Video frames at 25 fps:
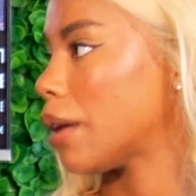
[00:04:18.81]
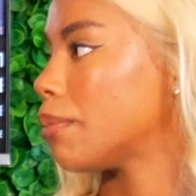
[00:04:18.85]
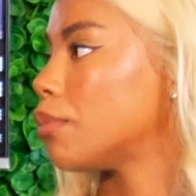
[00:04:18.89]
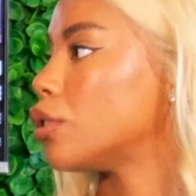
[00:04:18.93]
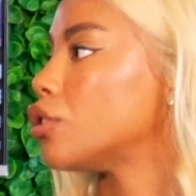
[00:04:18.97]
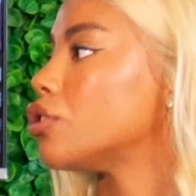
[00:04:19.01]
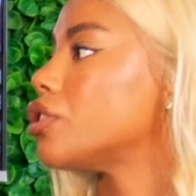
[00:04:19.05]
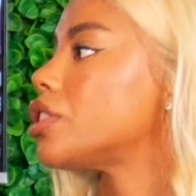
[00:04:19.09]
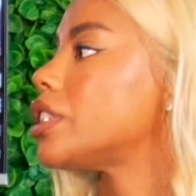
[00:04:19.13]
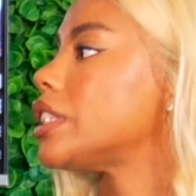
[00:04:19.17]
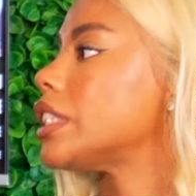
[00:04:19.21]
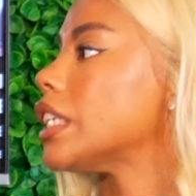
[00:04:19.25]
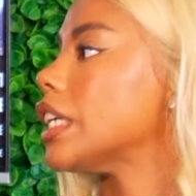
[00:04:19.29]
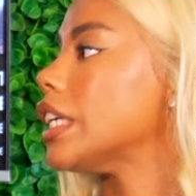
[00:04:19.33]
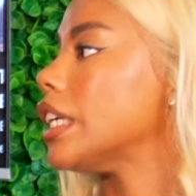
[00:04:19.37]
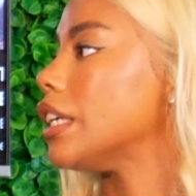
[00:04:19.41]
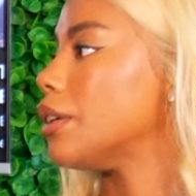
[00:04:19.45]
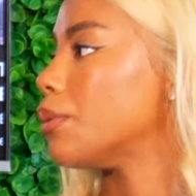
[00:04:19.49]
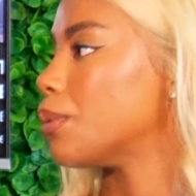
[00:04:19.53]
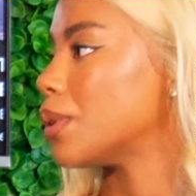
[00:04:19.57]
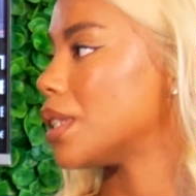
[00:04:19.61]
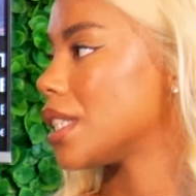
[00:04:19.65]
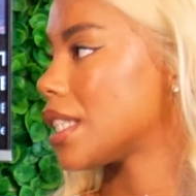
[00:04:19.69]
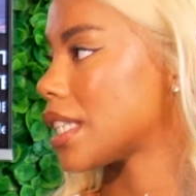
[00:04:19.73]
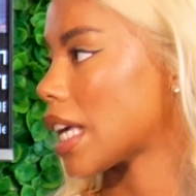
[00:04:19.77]
UWC
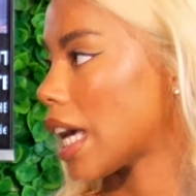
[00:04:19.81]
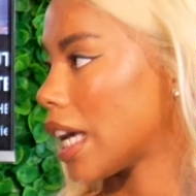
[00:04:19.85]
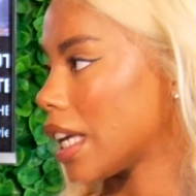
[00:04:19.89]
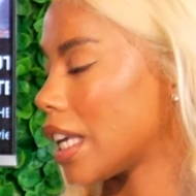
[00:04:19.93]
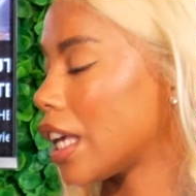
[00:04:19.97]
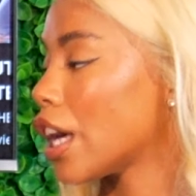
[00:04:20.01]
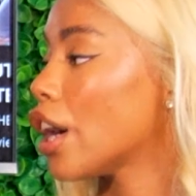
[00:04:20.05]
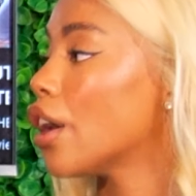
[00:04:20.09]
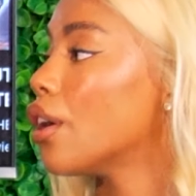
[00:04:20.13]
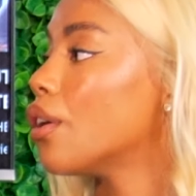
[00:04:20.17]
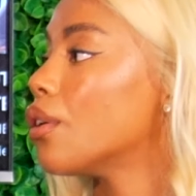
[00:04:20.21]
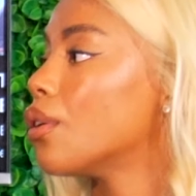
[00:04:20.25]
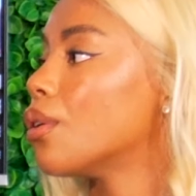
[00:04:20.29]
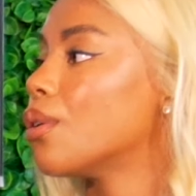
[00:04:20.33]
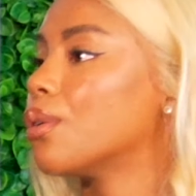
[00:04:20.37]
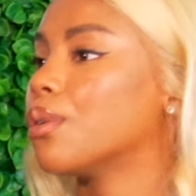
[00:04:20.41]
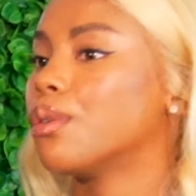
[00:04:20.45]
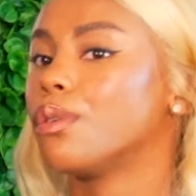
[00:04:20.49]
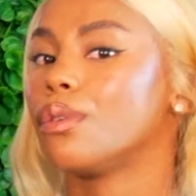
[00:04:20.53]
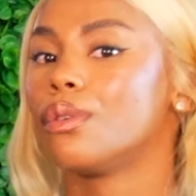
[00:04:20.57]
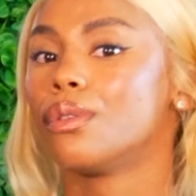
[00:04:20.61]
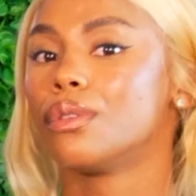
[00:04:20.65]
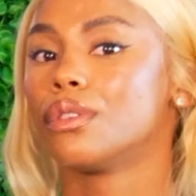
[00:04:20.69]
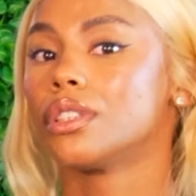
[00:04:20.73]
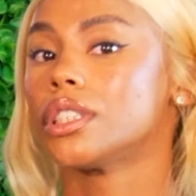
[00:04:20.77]
was like,
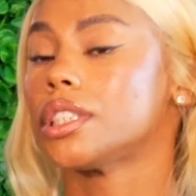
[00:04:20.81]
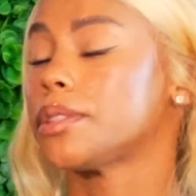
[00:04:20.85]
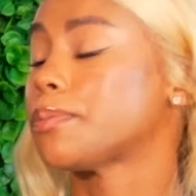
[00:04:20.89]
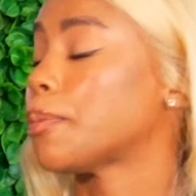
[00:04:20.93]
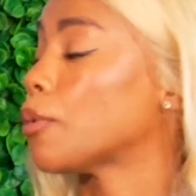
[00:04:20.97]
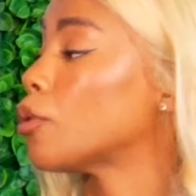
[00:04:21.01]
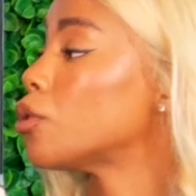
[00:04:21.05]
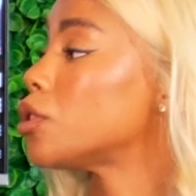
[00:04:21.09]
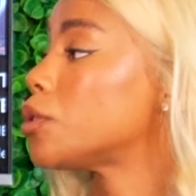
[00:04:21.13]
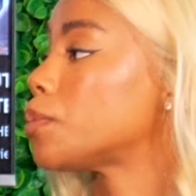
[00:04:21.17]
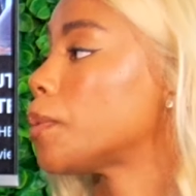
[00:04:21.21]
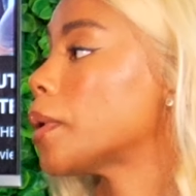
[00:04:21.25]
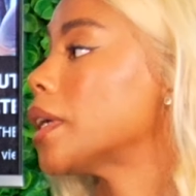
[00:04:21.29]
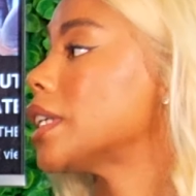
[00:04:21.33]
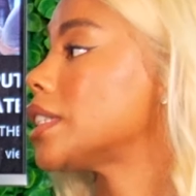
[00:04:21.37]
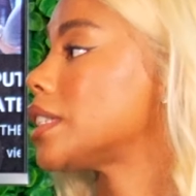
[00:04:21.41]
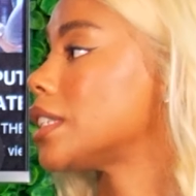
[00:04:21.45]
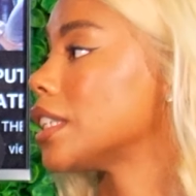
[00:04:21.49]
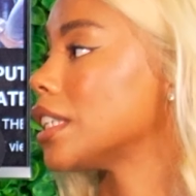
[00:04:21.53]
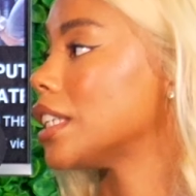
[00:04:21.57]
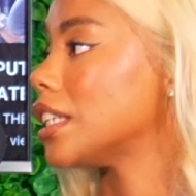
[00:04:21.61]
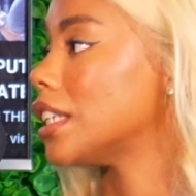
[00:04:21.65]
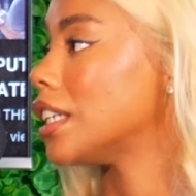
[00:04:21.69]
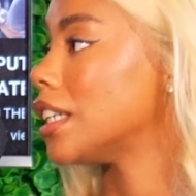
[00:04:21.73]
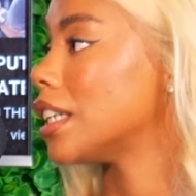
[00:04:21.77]
"Yo, sports
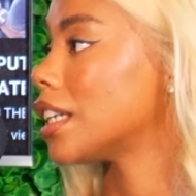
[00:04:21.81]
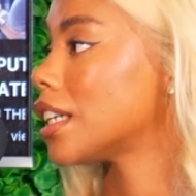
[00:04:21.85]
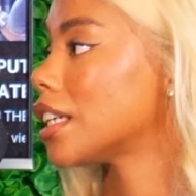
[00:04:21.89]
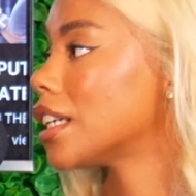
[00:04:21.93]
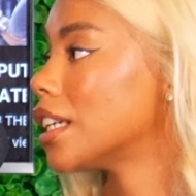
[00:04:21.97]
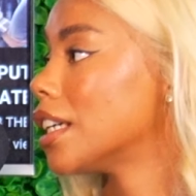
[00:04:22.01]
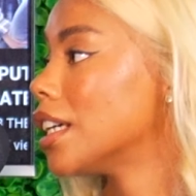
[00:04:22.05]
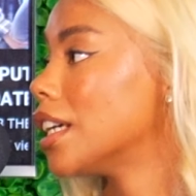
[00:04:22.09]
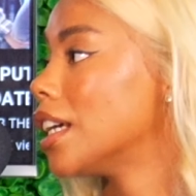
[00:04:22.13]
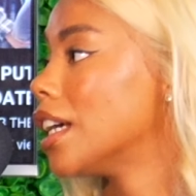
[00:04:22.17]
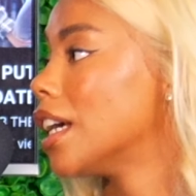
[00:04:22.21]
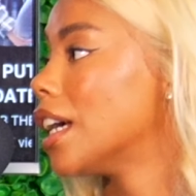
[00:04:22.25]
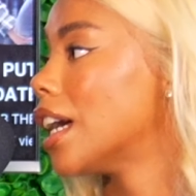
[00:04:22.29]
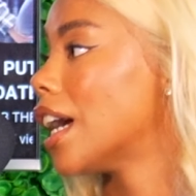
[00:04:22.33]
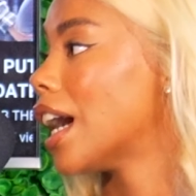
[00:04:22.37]
bursary." Mm-hmm.